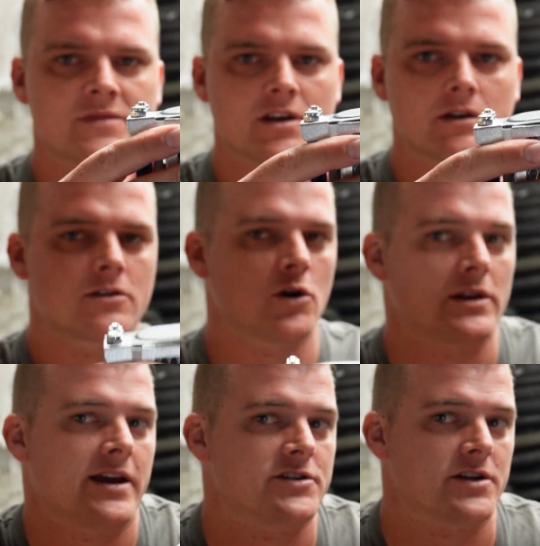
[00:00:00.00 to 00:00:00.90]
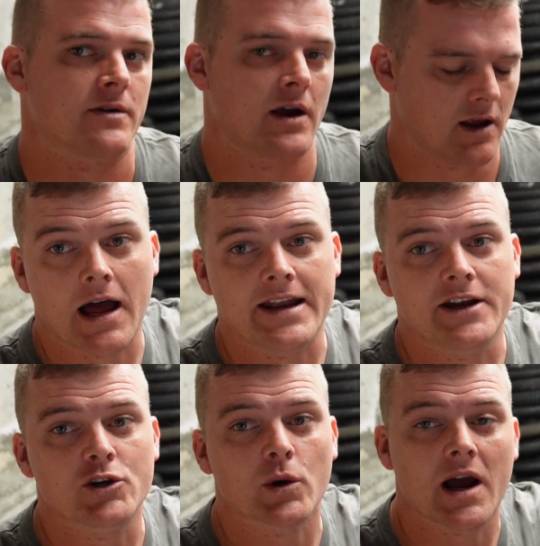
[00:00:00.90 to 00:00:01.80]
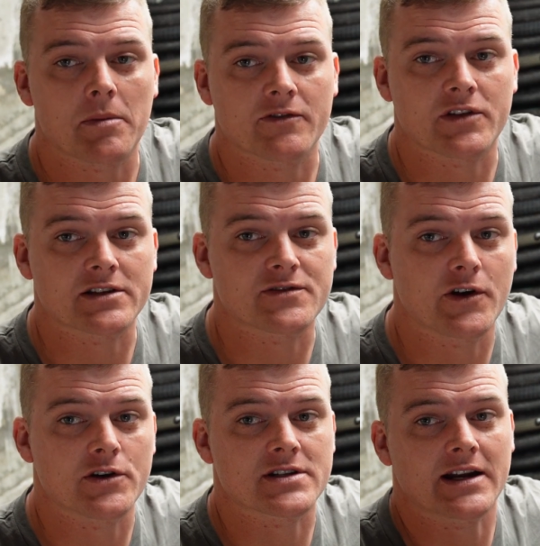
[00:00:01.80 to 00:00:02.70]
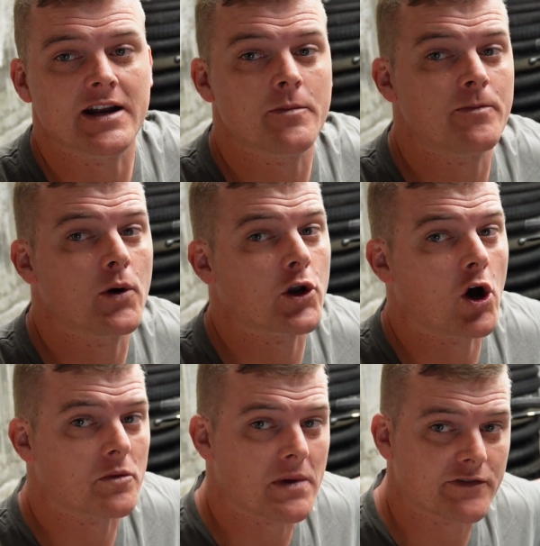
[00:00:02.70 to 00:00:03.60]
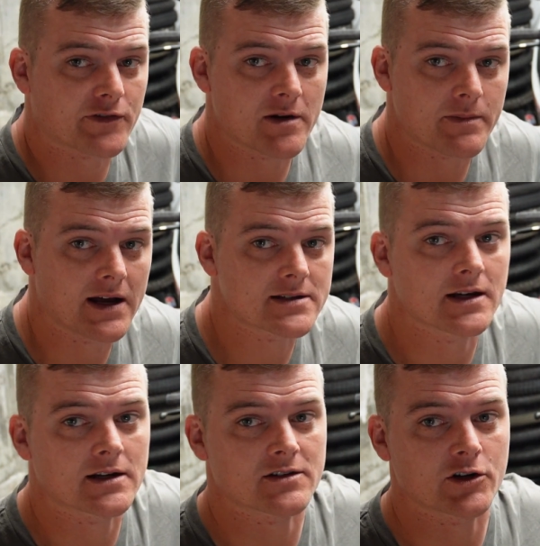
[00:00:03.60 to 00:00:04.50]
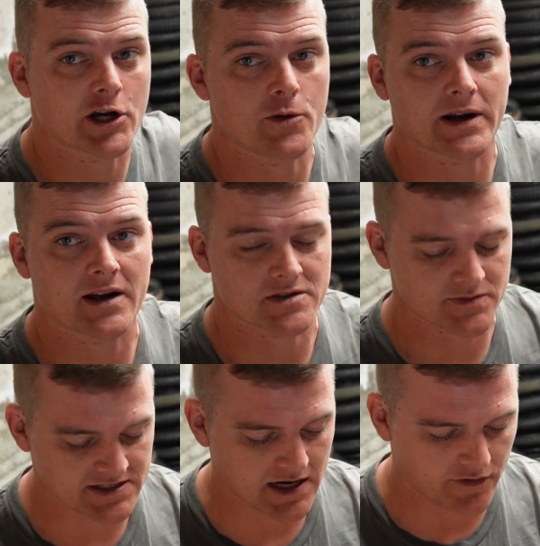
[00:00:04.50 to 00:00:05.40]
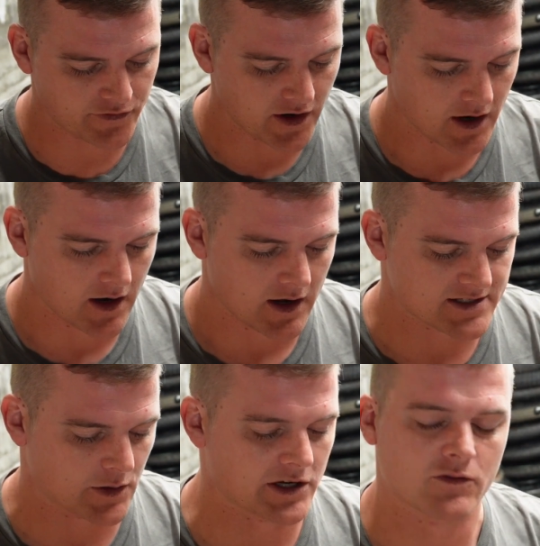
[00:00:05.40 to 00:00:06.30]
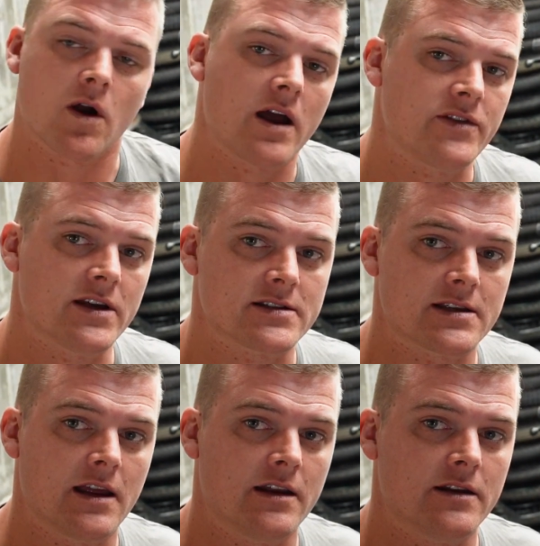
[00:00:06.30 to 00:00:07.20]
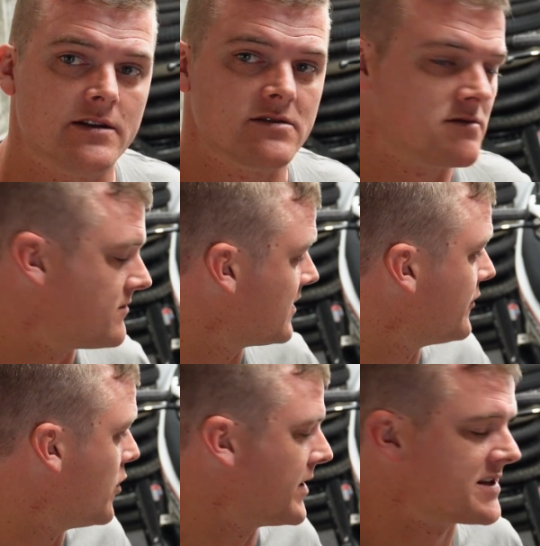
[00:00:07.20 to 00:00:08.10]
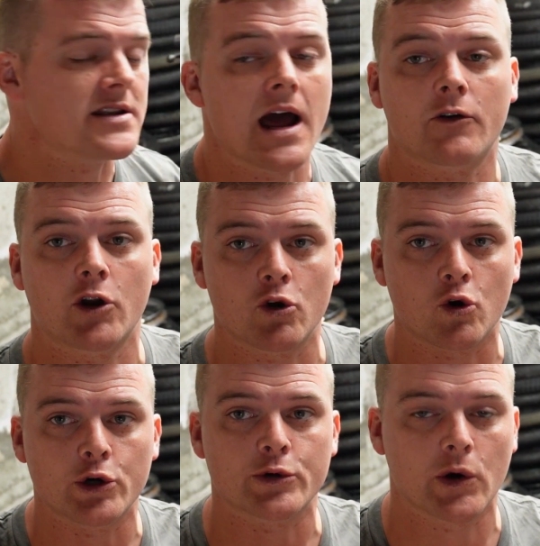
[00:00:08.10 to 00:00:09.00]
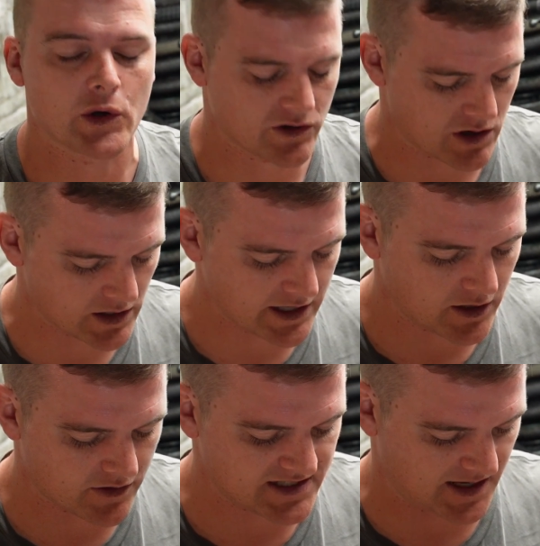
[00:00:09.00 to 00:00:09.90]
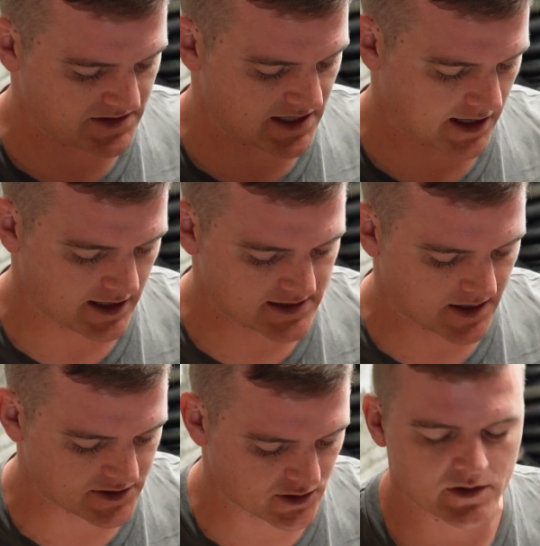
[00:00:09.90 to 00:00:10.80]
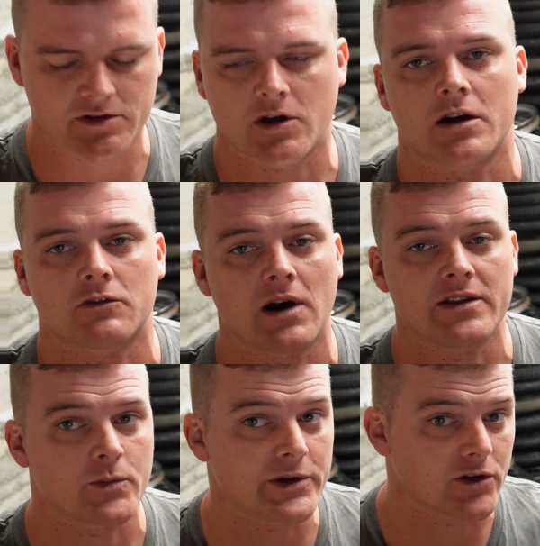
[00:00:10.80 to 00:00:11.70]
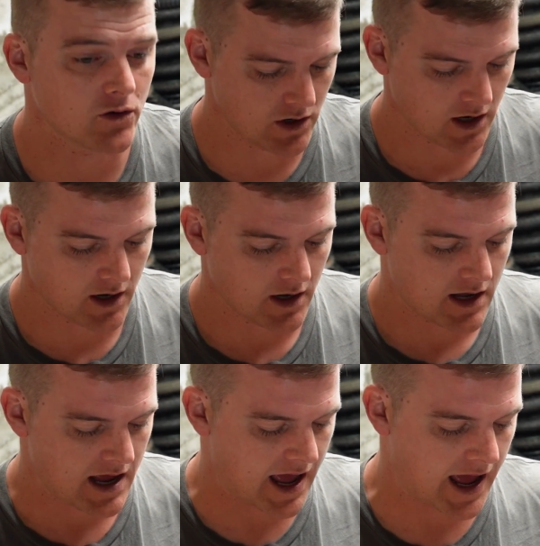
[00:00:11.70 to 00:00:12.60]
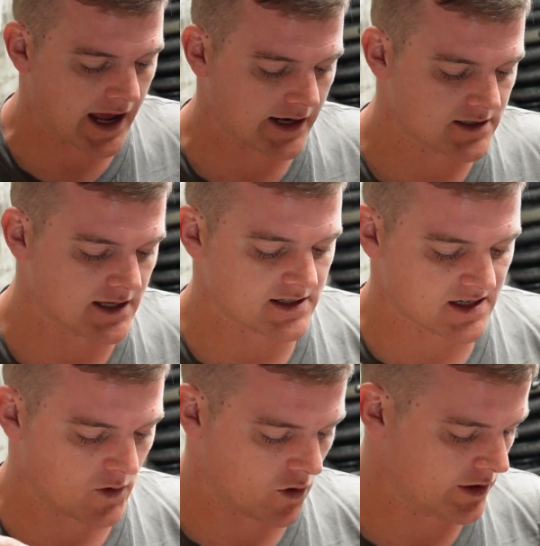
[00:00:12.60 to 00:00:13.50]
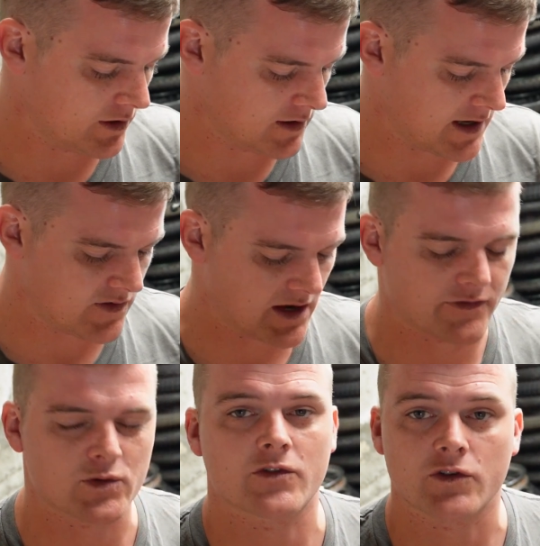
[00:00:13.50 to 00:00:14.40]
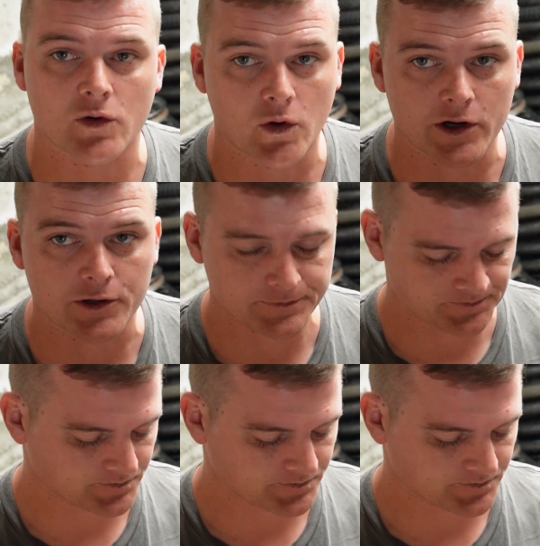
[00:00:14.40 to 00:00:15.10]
to cool the engine. I need to do a couple of things first. I need to put on my front basket because I've got to go pick up some stuff. So we're going to ride this in the form it is now, no oil cooler, and I'll let you know the temps that it gets up to on the kind of ride that we do, and get some oil, and then after we've got the oil,